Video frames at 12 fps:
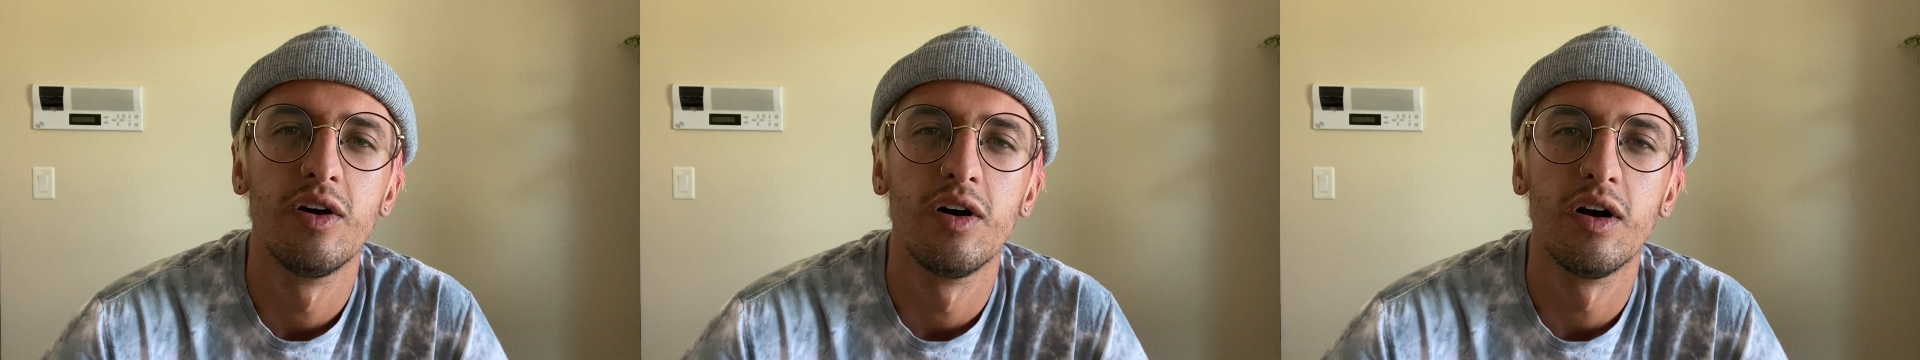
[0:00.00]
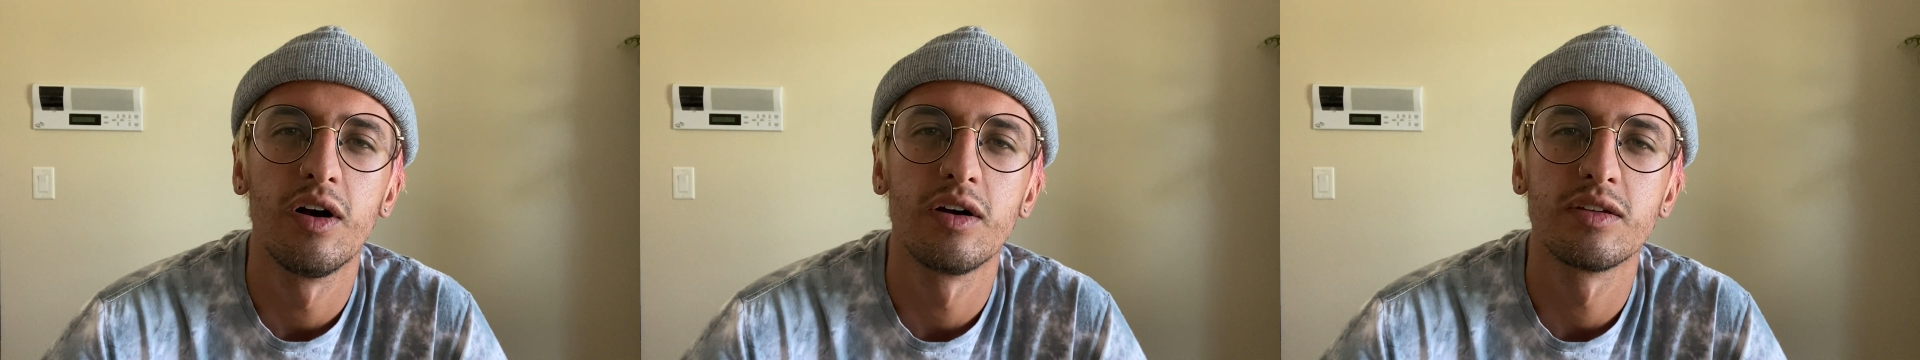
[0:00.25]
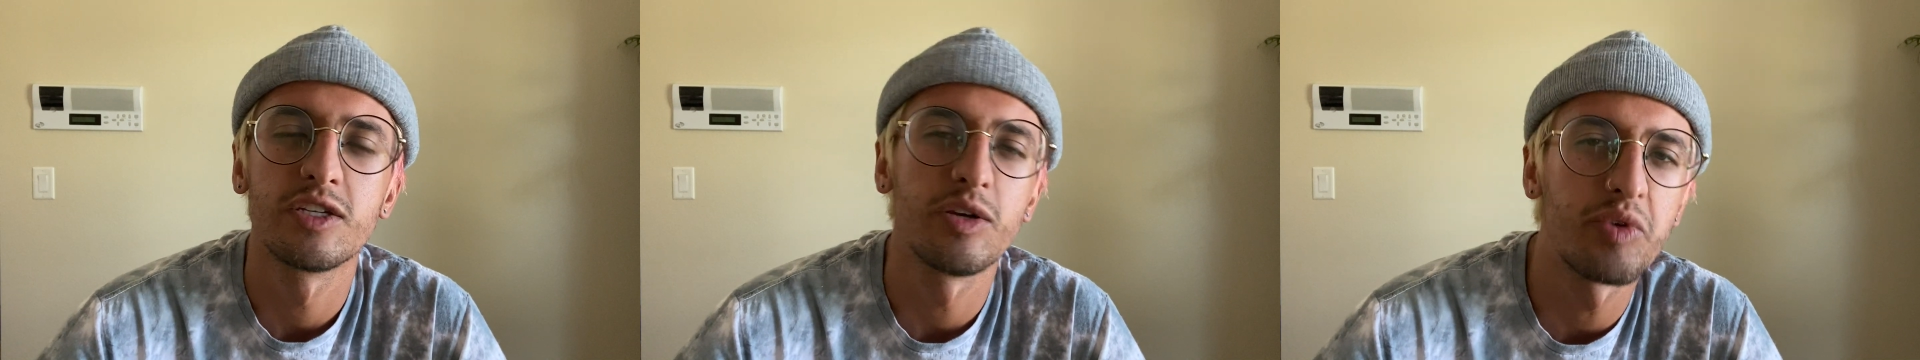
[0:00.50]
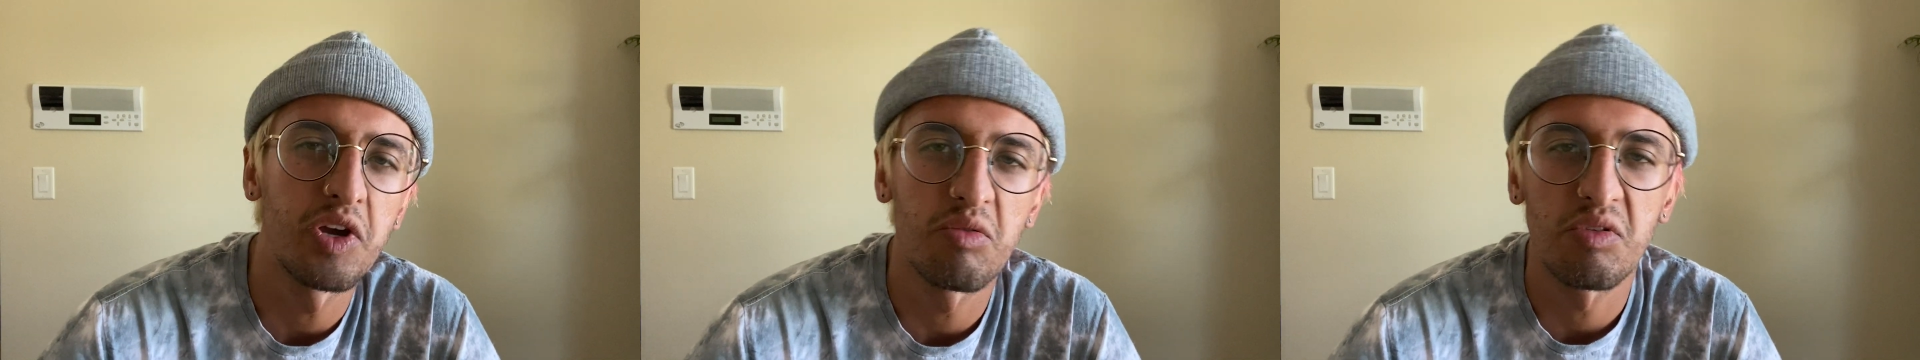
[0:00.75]
And tell
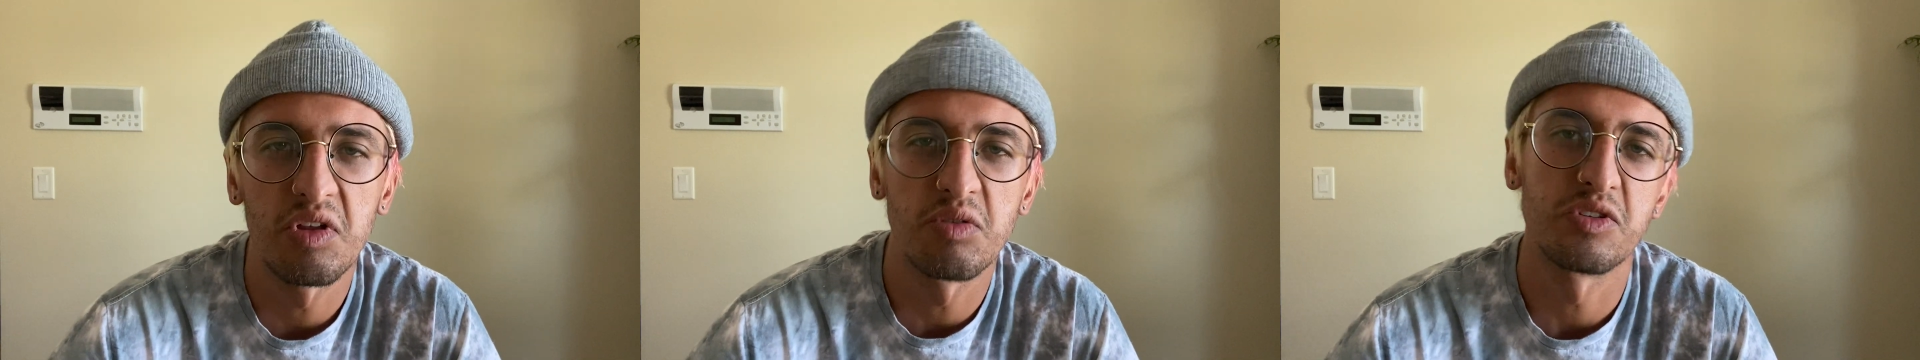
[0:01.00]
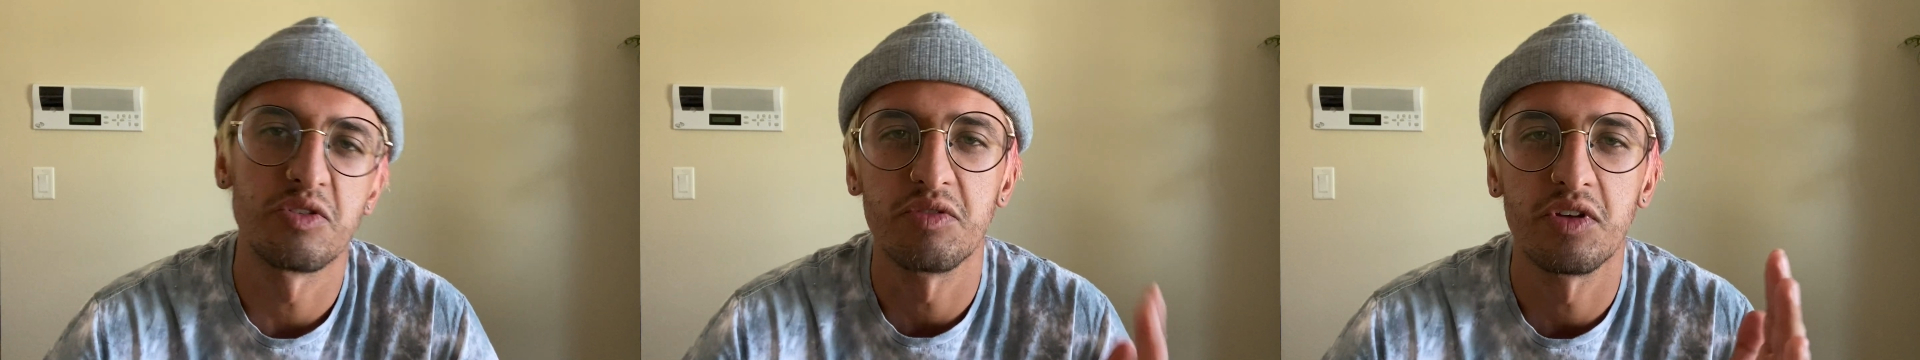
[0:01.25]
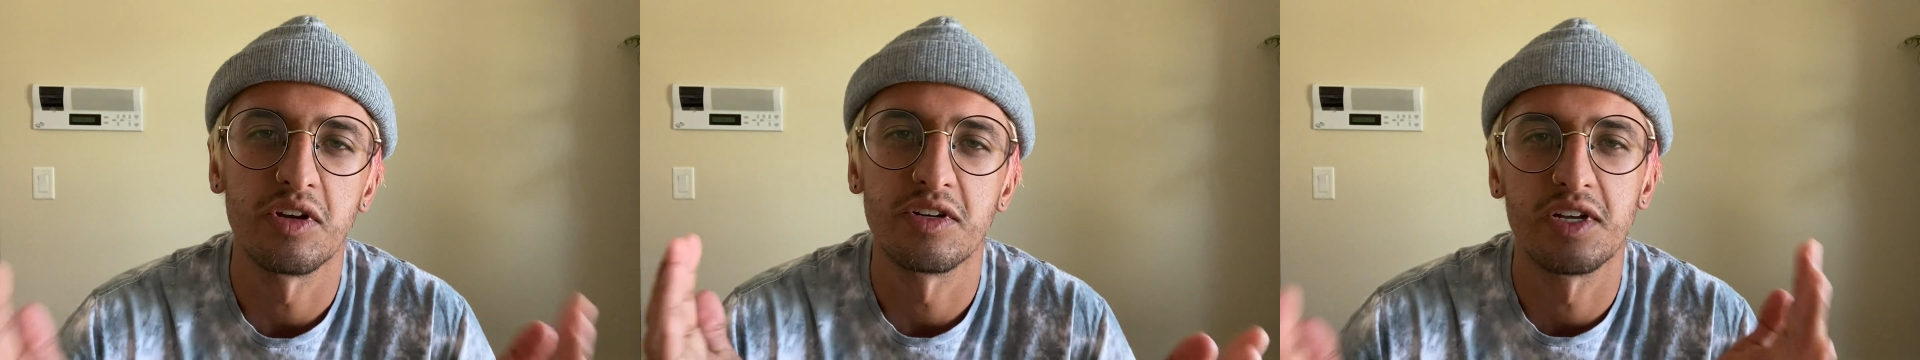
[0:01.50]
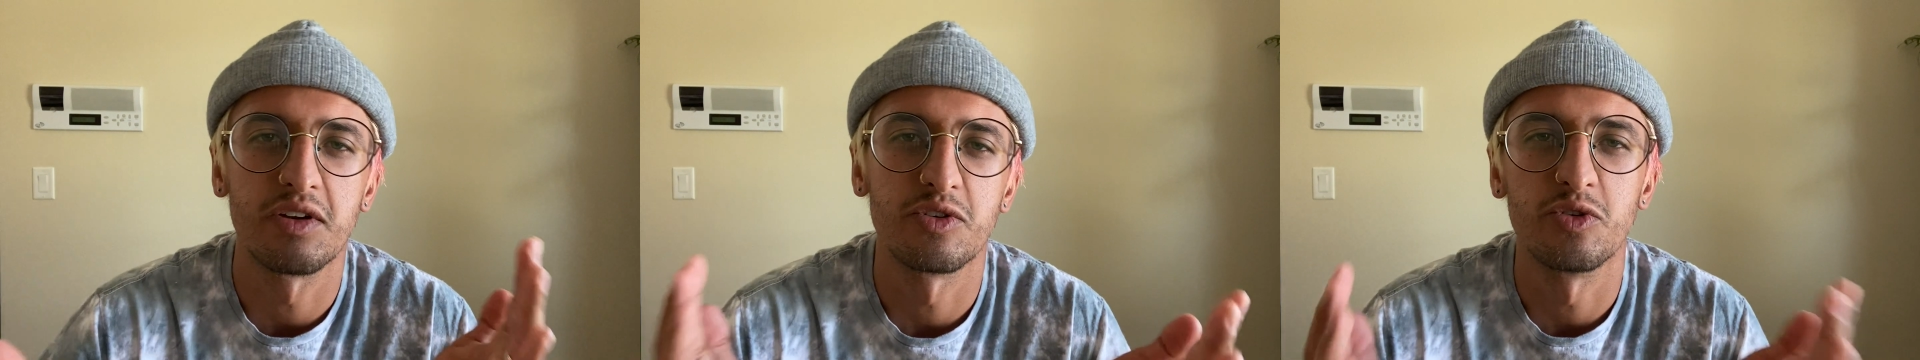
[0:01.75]
me how close you thought it
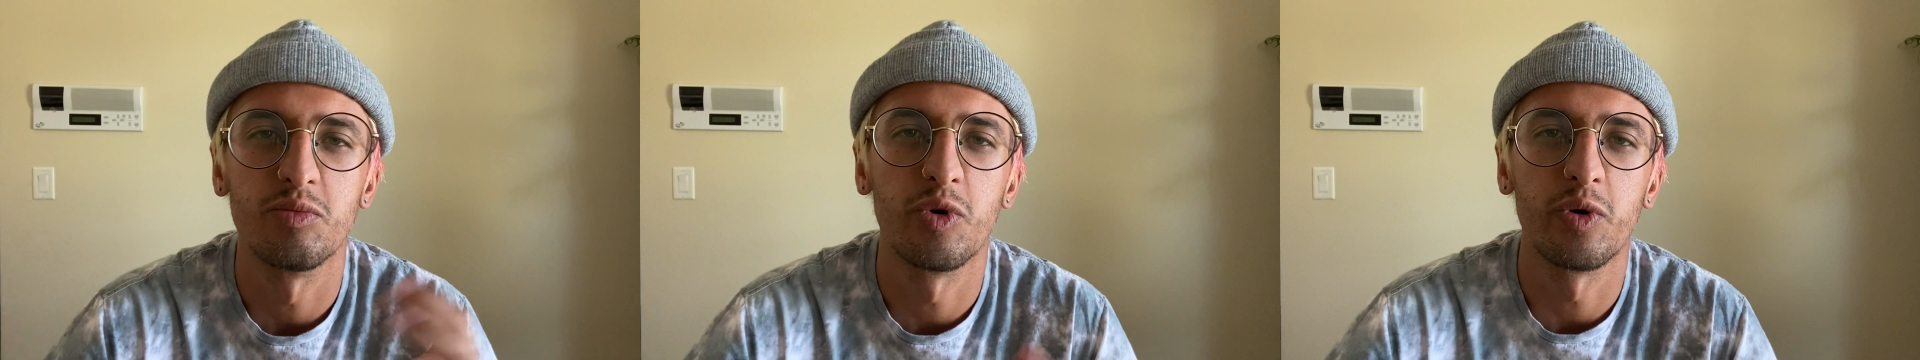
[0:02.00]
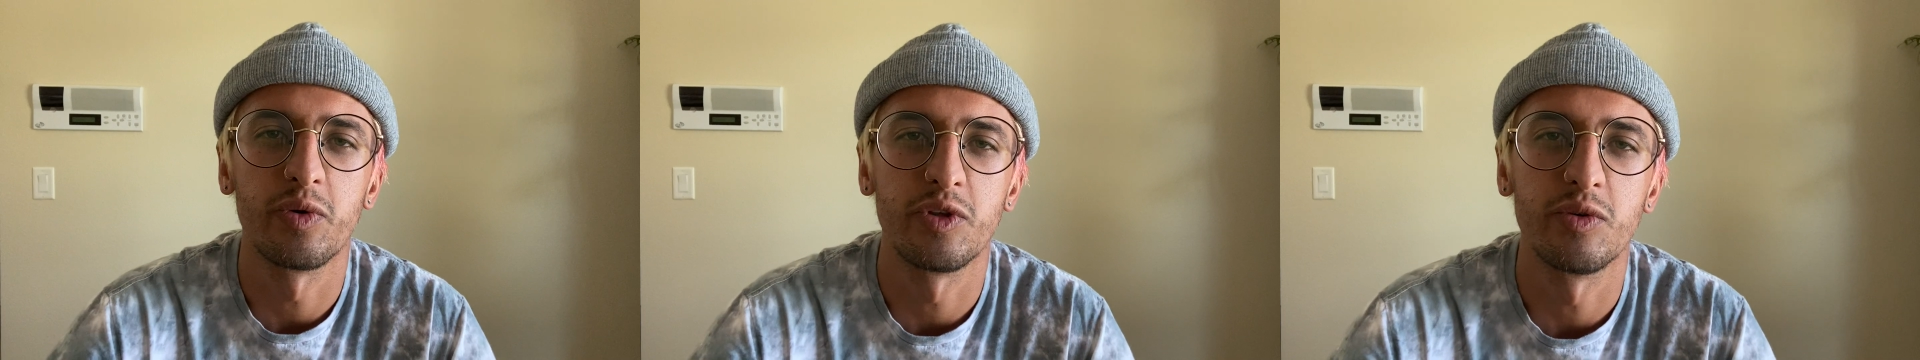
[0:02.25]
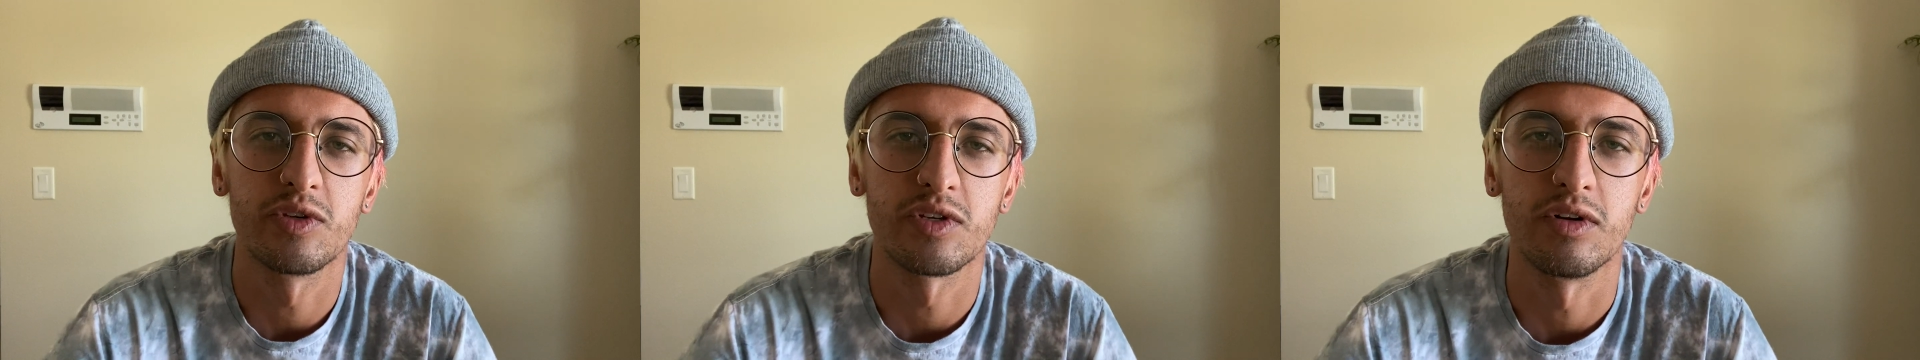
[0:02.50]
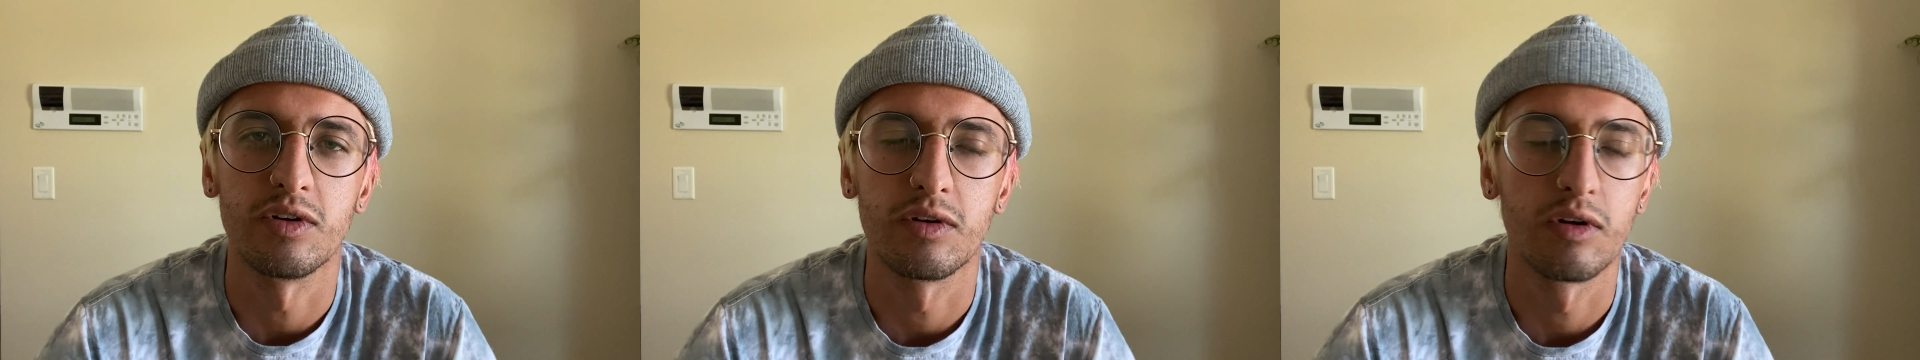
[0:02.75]
sounded to a Boy with Uke
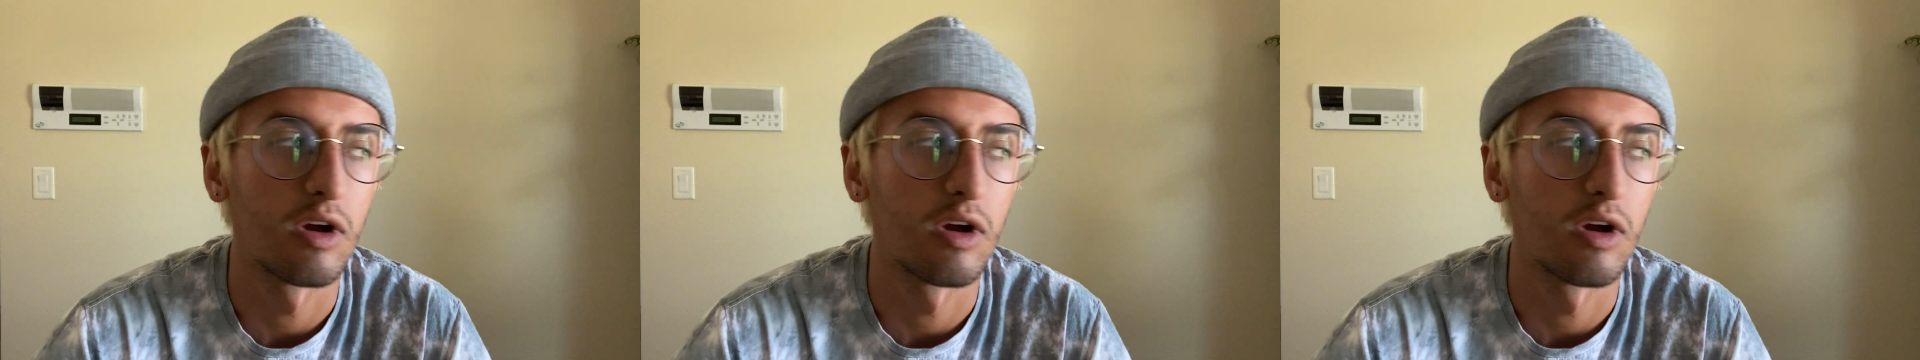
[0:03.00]
song.